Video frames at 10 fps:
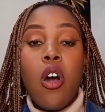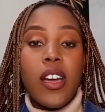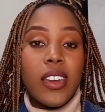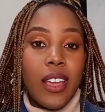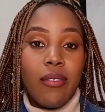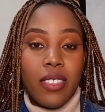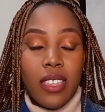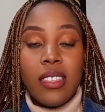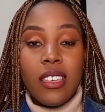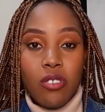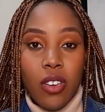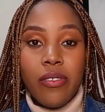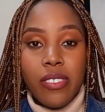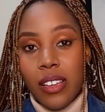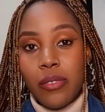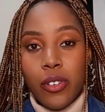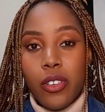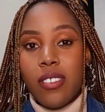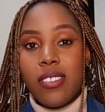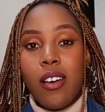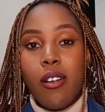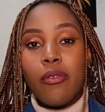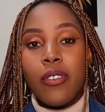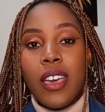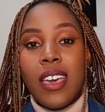on everything that you have set for yourself.